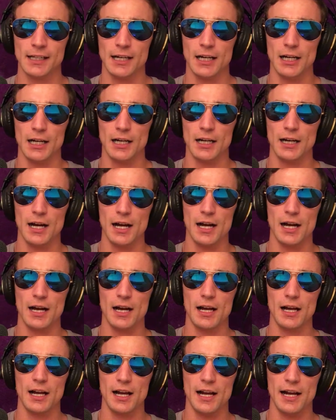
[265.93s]

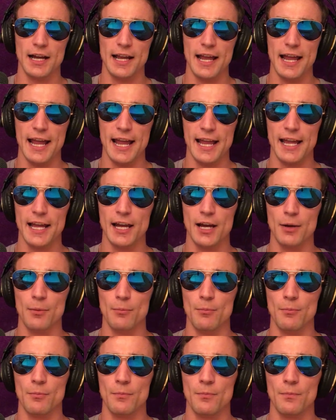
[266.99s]
I
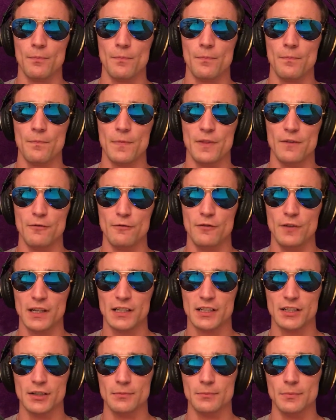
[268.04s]
am the
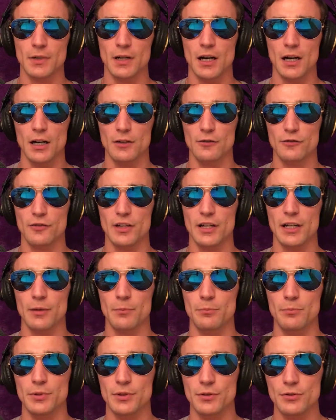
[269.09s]
victim of an
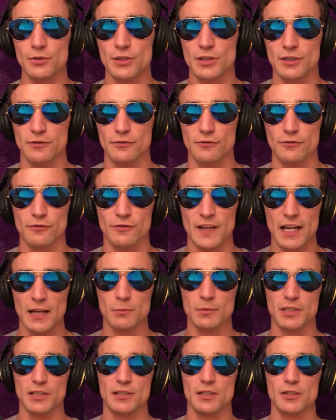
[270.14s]
abusive
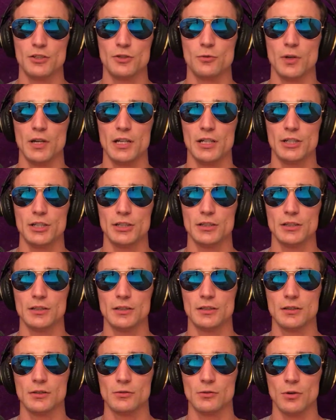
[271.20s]
family situation
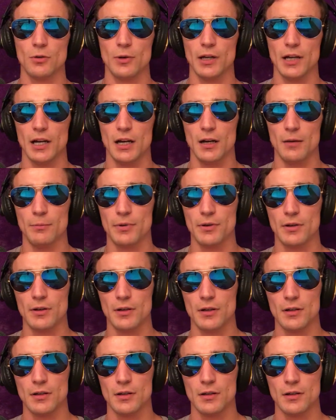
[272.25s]
growing up.
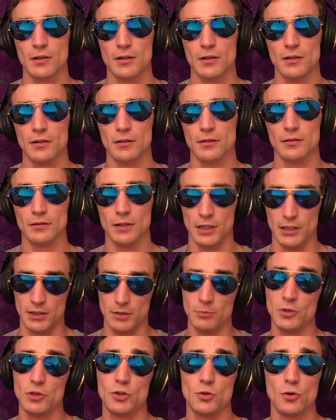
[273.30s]
Like
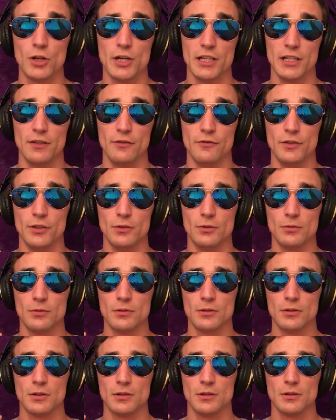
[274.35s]
the majority of you
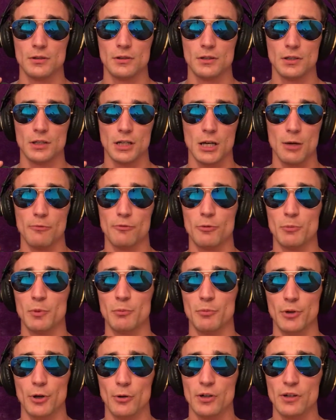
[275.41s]
come from a
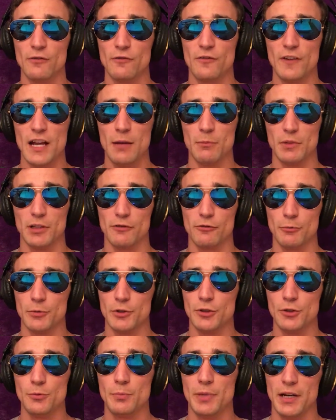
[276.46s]
broken family, from
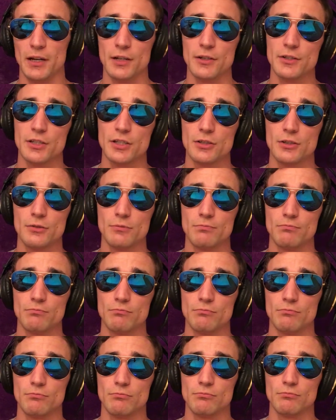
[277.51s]
two parents that,
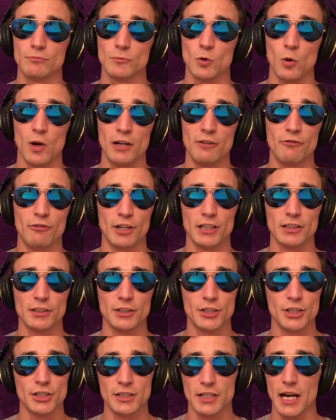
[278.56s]
quite frankly,
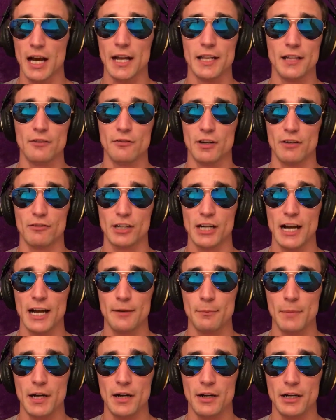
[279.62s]
should not have ever
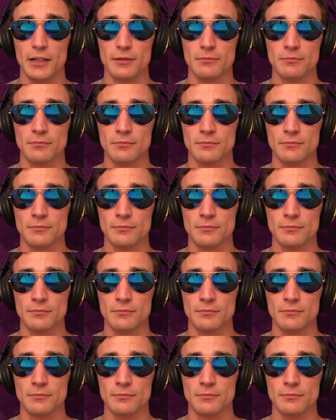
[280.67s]
gotten married.